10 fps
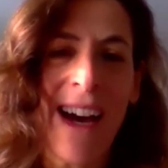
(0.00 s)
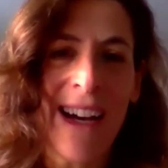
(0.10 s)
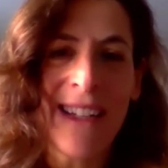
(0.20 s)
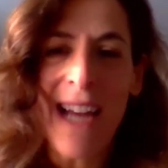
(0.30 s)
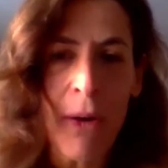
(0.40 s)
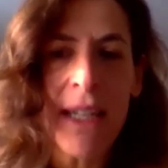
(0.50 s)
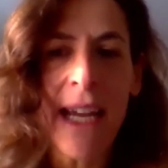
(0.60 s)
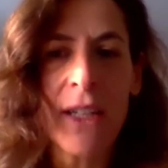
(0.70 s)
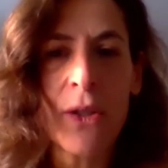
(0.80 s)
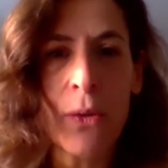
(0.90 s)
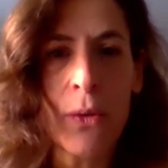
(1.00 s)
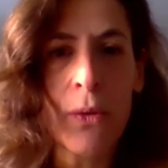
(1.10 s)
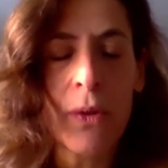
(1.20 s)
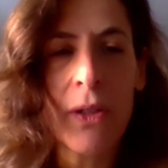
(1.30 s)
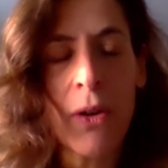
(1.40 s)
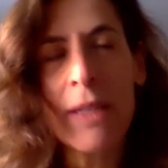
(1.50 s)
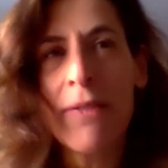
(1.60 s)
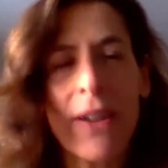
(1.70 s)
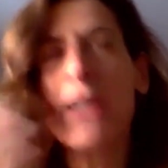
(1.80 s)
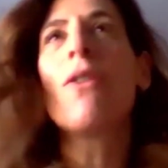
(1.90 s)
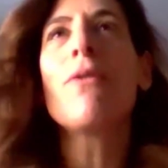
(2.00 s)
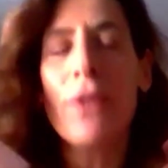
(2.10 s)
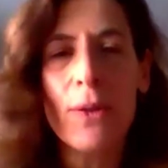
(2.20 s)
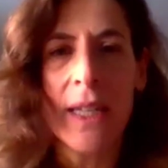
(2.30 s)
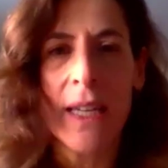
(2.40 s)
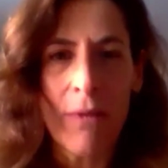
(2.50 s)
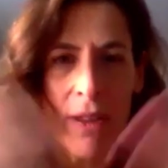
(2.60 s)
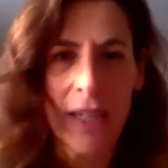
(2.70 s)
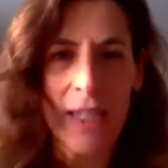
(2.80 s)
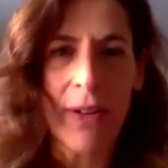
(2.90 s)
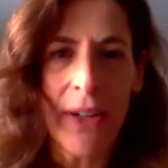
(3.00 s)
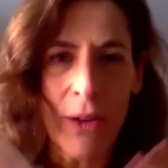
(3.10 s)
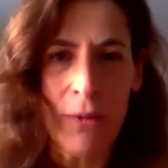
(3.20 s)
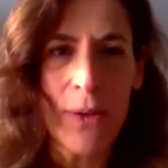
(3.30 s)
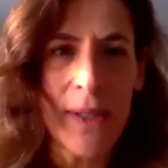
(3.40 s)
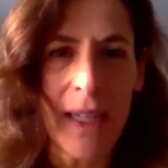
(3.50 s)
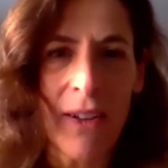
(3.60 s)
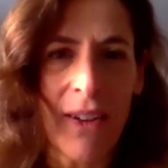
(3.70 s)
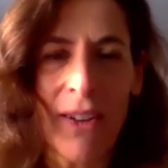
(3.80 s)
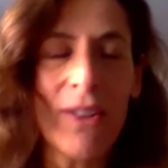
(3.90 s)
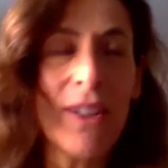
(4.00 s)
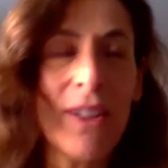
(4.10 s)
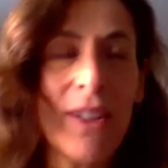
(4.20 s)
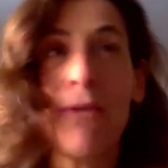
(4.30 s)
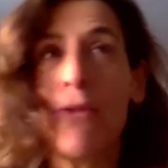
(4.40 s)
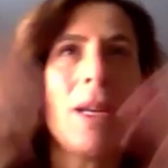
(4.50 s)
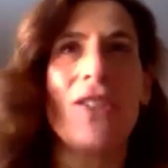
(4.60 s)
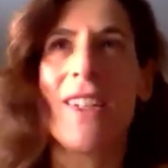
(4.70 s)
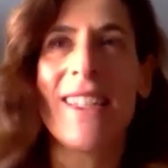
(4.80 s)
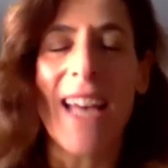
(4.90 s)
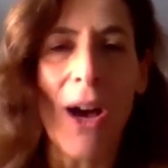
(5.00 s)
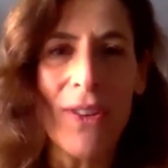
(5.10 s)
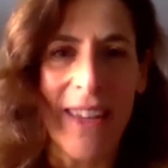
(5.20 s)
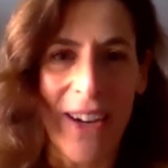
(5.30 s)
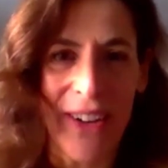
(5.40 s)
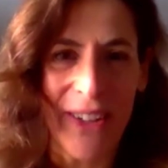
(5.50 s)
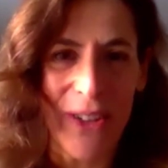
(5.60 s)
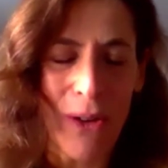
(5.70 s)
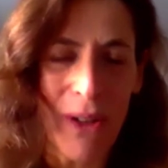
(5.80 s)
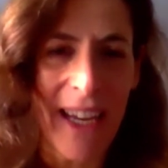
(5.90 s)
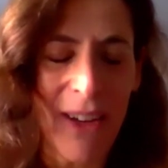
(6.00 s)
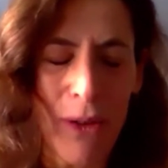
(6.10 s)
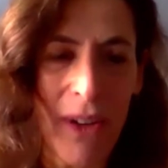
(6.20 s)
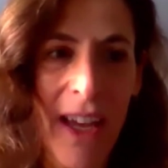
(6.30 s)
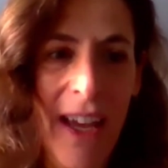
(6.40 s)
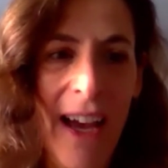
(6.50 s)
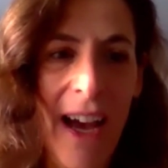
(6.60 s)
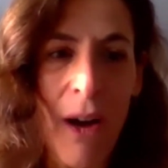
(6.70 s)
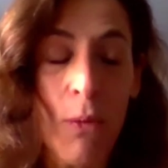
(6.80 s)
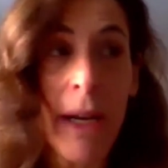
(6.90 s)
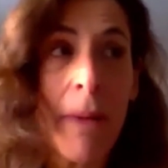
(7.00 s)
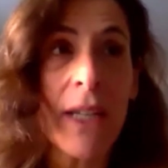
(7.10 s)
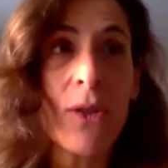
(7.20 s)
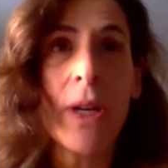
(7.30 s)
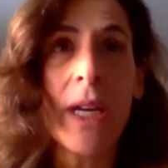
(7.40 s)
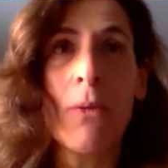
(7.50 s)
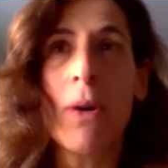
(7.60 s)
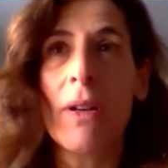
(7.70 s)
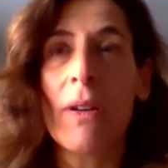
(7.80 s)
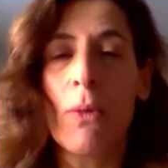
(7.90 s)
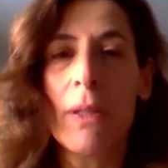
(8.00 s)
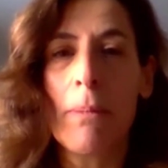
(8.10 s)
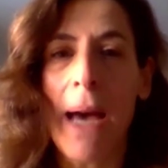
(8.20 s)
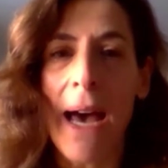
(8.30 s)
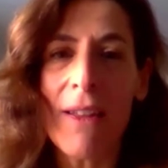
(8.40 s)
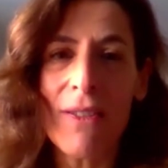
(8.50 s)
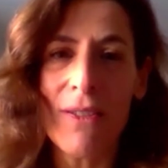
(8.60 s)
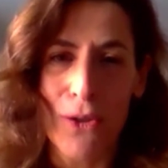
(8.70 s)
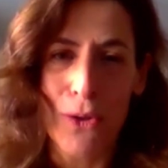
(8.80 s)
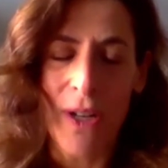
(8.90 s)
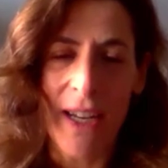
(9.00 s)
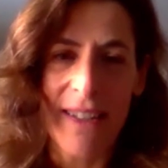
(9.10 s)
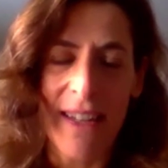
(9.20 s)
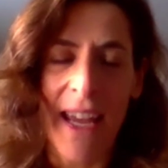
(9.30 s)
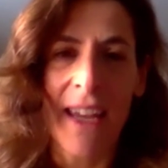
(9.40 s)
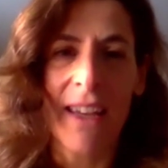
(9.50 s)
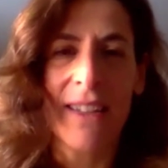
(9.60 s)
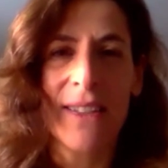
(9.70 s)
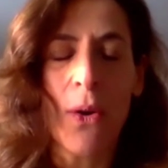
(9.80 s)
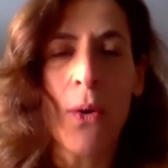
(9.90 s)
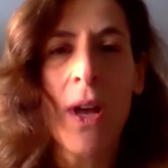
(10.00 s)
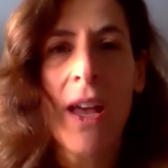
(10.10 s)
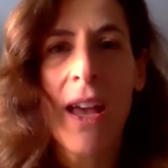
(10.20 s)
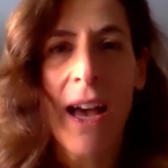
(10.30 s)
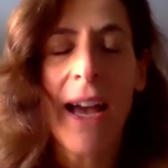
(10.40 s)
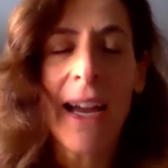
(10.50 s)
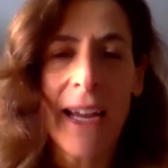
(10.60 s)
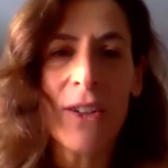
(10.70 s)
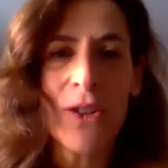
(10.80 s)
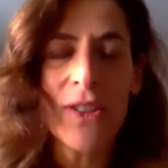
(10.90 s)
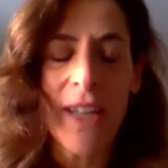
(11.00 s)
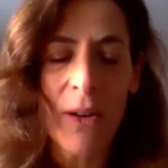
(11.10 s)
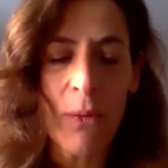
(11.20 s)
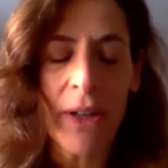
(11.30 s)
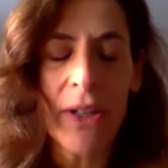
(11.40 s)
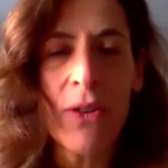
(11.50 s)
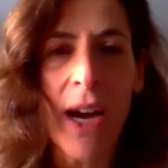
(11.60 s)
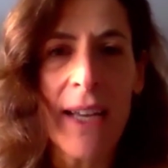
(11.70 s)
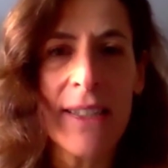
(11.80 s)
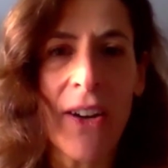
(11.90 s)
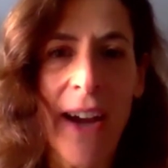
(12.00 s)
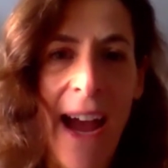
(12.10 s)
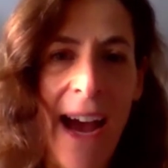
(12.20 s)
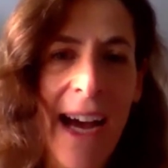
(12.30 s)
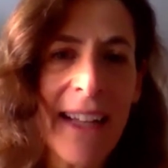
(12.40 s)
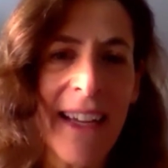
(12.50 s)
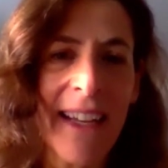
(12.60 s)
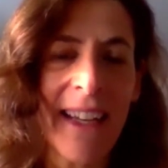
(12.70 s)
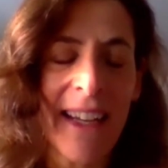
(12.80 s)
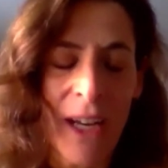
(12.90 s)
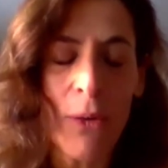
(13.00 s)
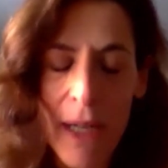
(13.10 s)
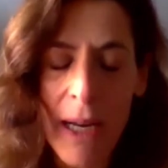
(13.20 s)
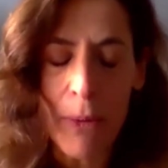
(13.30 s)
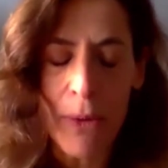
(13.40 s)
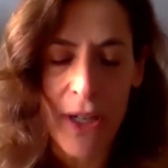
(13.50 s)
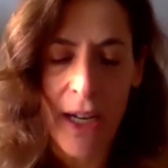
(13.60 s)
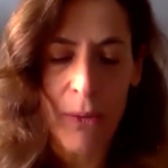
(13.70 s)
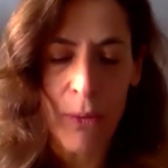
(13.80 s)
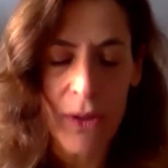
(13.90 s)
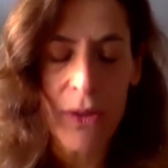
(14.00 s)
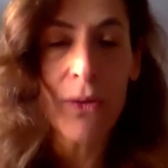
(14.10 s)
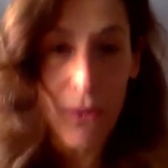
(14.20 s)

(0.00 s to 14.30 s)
nowadays. To, you know, it's very confusing. Everything is very confusing. All the information is out there. You know, like what am I doing? What path should I take? So I understand where you guys are at, and I really appreciate what